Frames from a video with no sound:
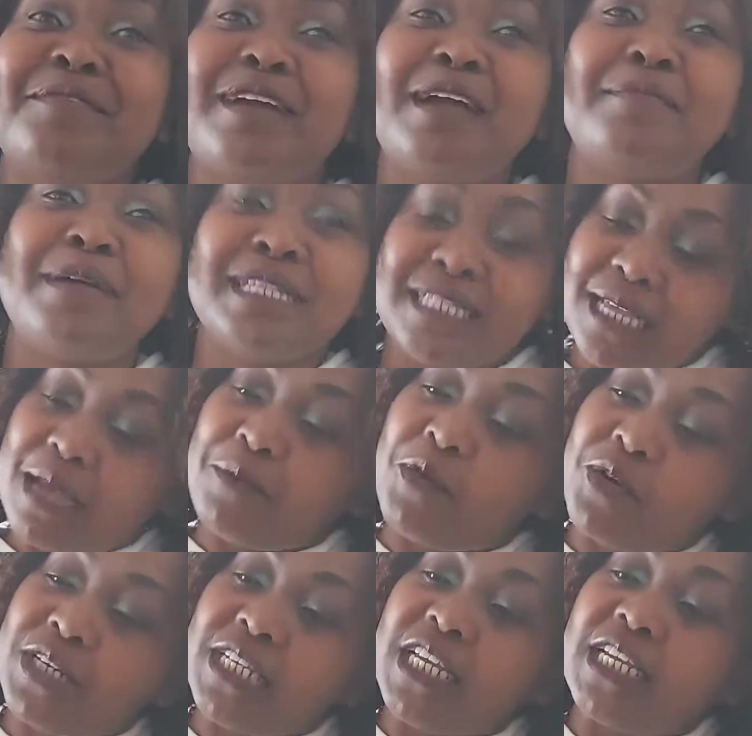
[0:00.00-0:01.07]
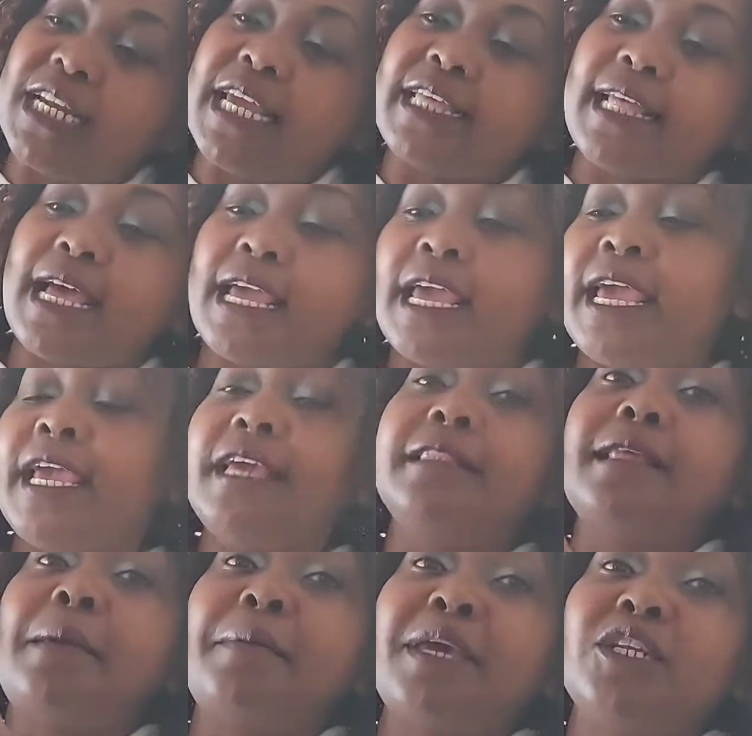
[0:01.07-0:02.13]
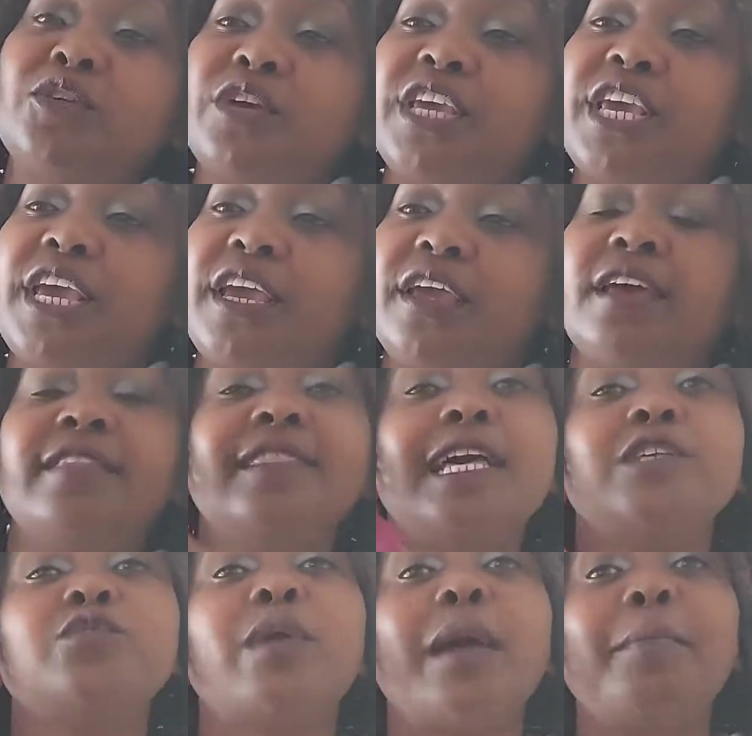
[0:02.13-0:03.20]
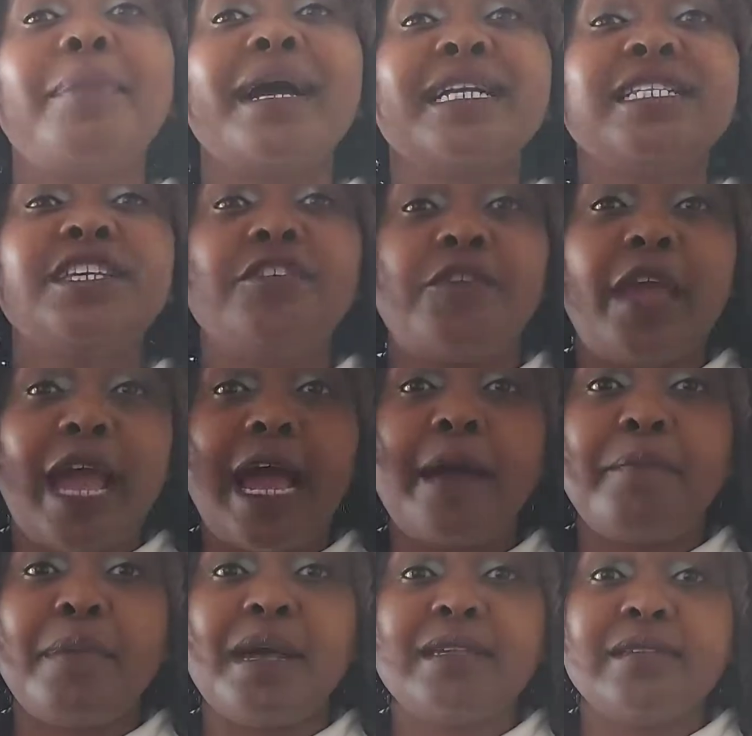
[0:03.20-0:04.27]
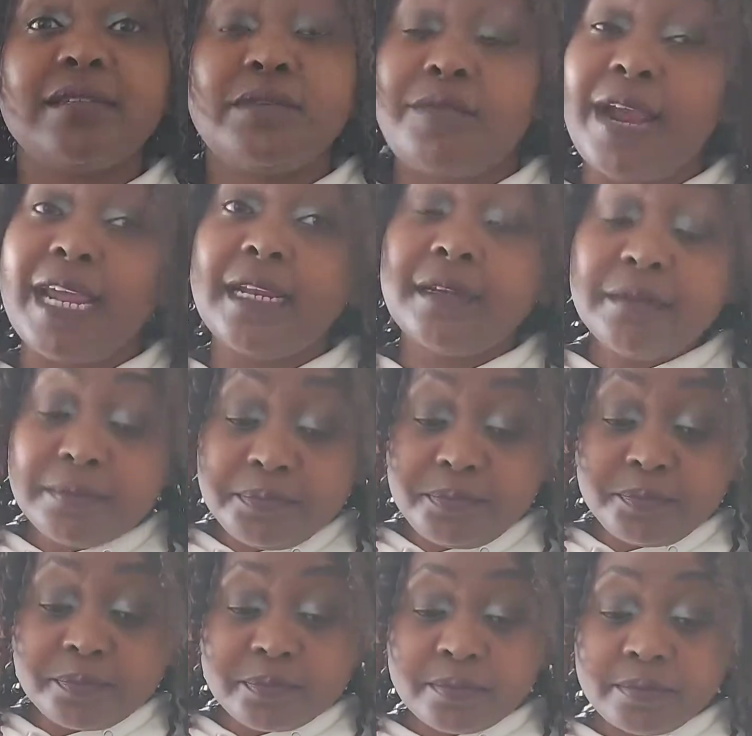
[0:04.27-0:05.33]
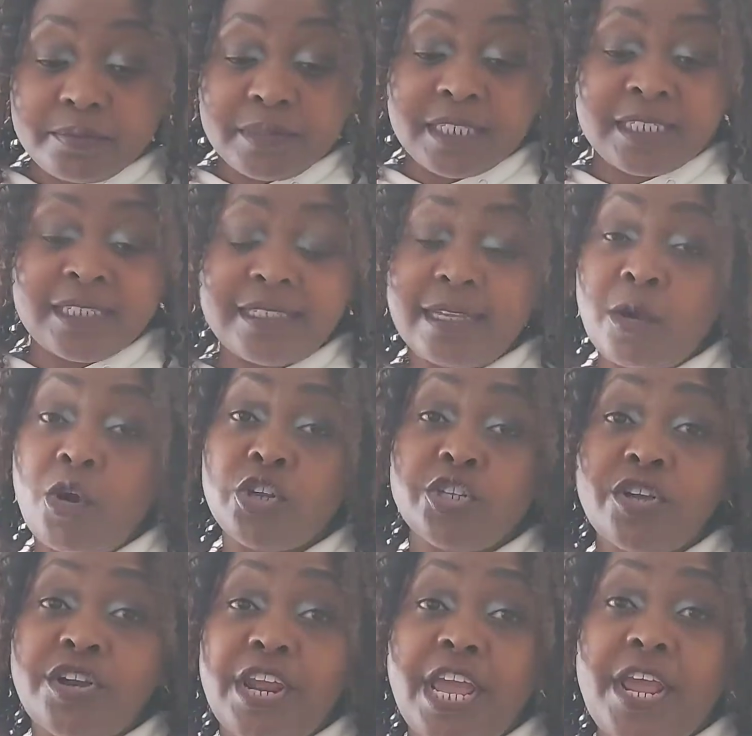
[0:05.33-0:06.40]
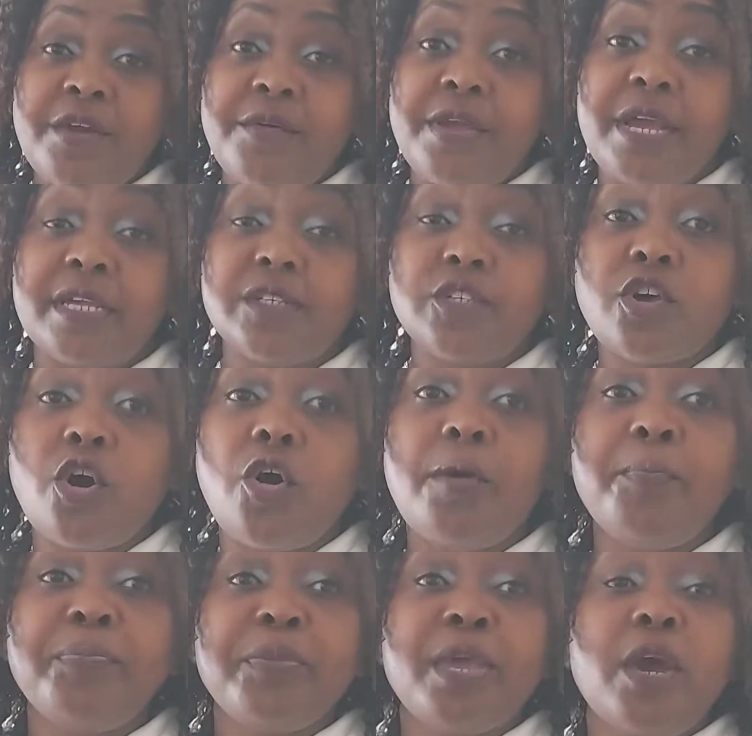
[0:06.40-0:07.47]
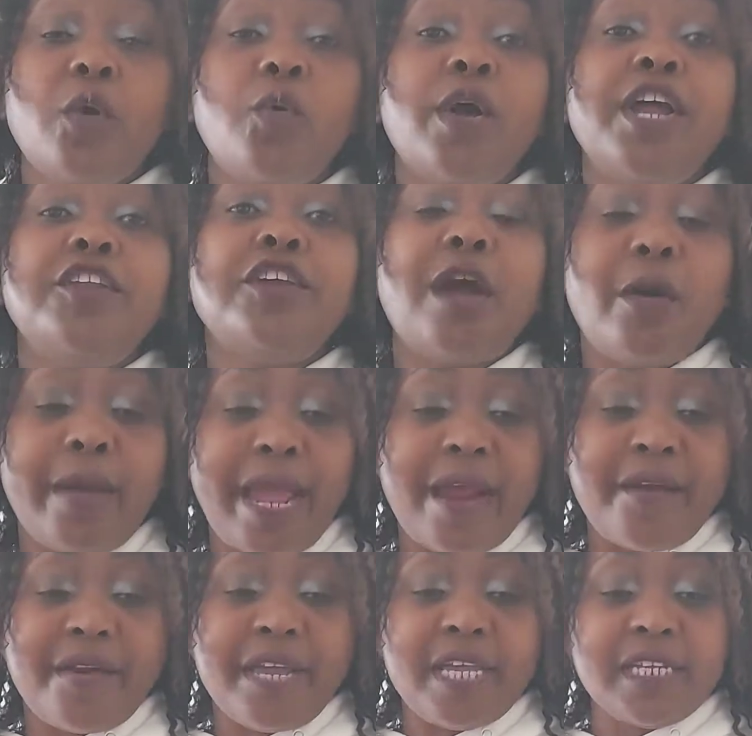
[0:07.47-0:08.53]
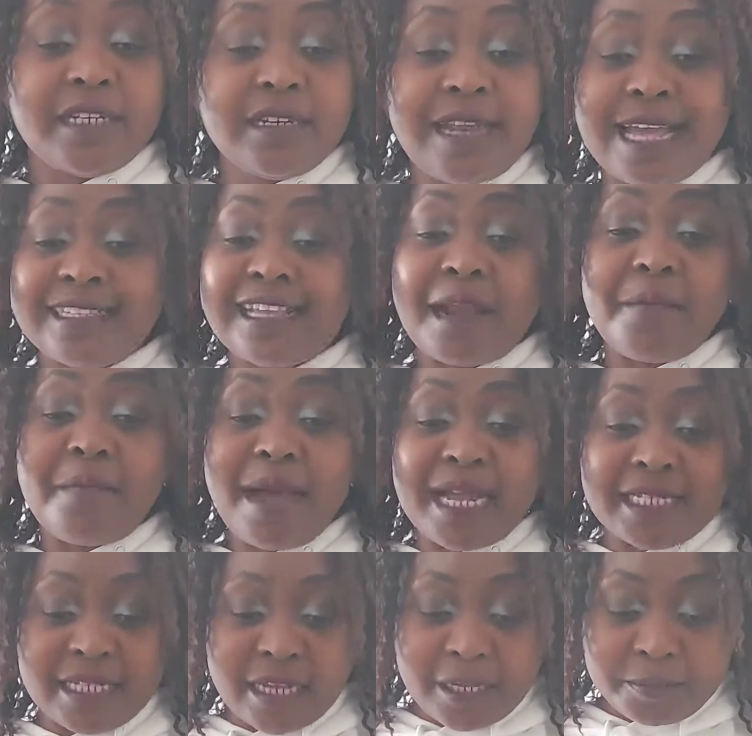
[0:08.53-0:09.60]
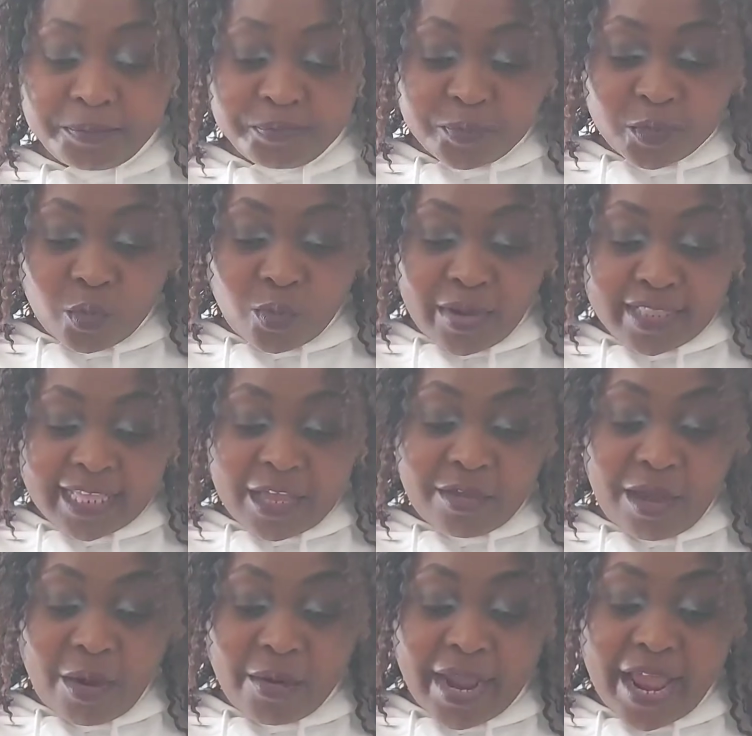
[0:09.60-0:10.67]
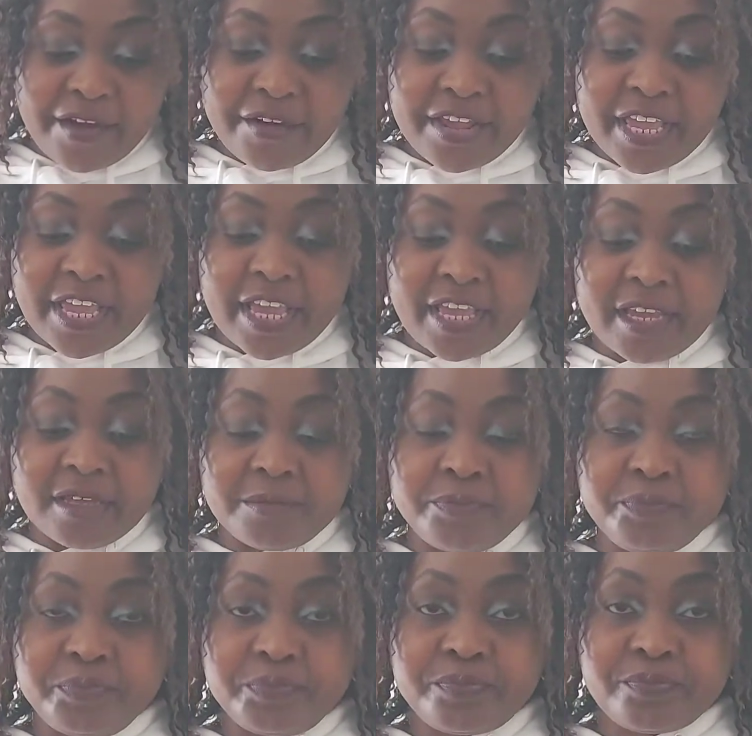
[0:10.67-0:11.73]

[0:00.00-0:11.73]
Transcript: me why I'm holding it like that. In the middle here, that's where bacteria harbors, right? This is a cotton area. So when you're wearing it, doesn't matter whether you're wearing